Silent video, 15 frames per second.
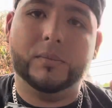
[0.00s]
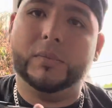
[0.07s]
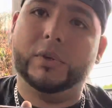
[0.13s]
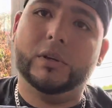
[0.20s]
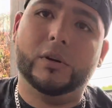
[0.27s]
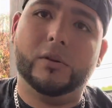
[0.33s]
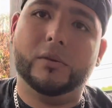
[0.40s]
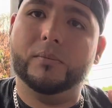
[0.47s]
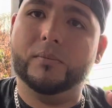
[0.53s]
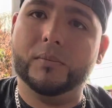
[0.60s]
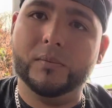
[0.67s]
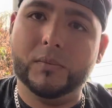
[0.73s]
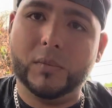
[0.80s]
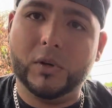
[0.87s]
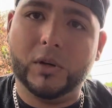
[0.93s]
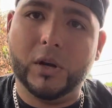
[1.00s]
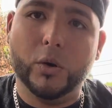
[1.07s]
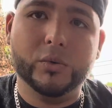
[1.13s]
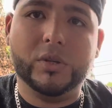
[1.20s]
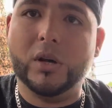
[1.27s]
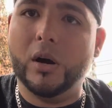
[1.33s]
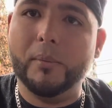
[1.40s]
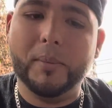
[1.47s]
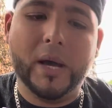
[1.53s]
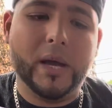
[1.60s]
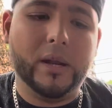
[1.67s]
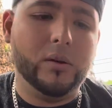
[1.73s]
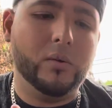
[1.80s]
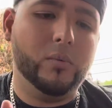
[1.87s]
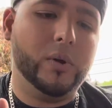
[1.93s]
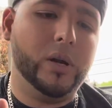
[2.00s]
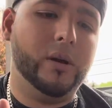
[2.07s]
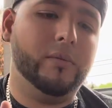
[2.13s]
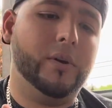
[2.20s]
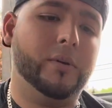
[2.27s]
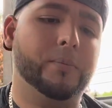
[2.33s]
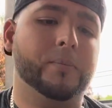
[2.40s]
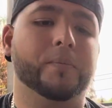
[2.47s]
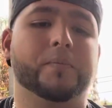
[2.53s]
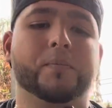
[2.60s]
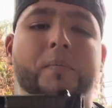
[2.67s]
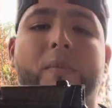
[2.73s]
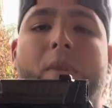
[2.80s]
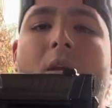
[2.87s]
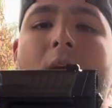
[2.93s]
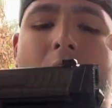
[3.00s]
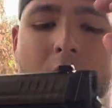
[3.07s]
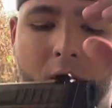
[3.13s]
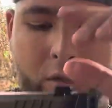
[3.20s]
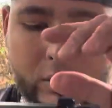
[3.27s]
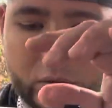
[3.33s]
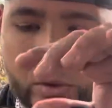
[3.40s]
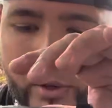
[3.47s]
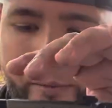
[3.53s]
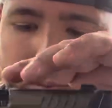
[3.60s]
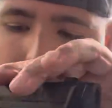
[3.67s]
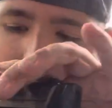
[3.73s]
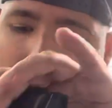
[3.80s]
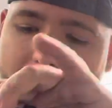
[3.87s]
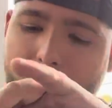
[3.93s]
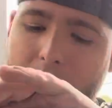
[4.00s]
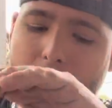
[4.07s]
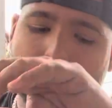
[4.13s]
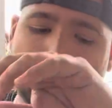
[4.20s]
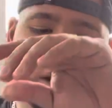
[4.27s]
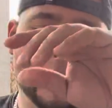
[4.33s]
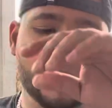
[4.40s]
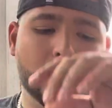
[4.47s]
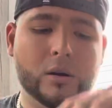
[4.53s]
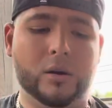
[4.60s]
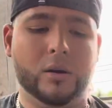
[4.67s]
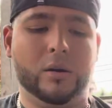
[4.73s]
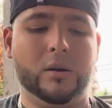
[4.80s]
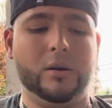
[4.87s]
you know, close combat or whatever. So if you have a regular